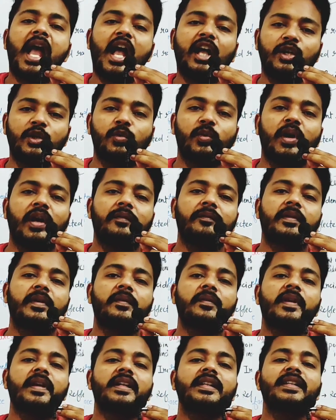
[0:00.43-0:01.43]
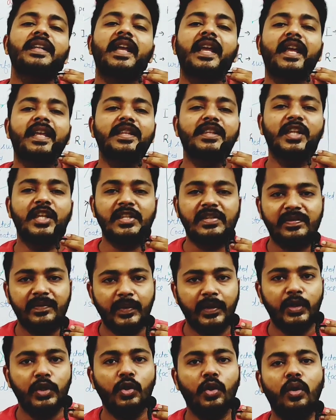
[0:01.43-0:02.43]
Hello everyone, in this
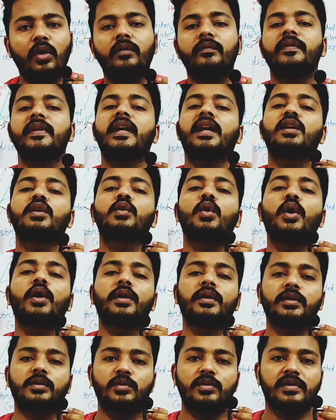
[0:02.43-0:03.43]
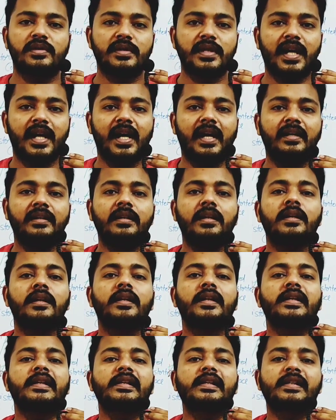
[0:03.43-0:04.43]
video we are going to start
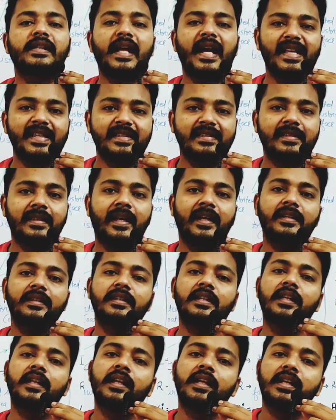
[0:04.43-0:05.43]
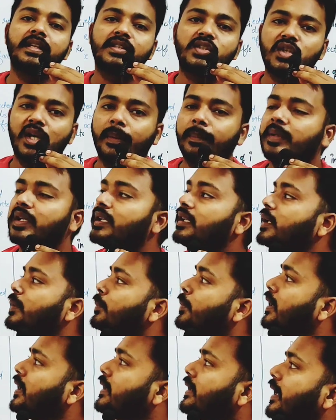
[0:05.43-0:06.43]
class 10th chapter
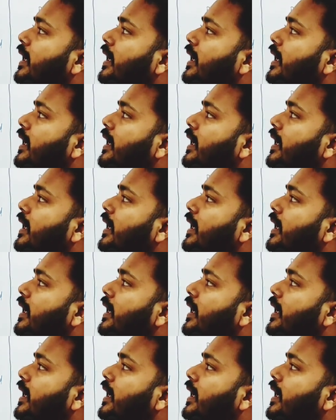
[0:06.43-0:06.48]
number